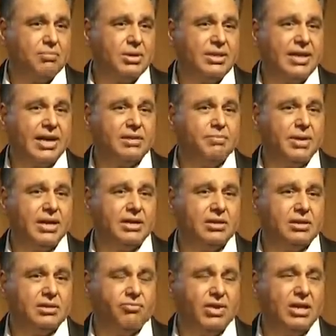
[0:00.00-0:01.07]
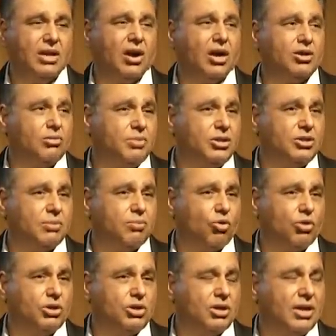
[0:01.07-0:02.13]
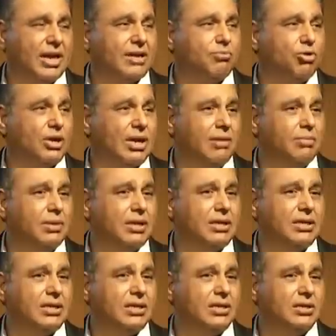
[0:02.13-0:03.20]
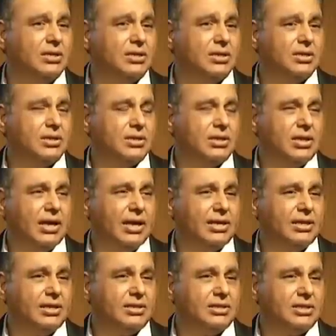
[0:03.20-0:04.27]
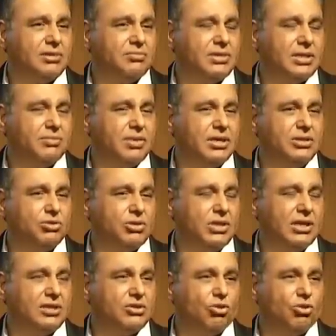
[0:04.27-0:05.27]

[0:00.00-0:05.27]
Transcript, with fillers: But that made it very hard to be on the board. You're a lot more liability, and it just makes you think.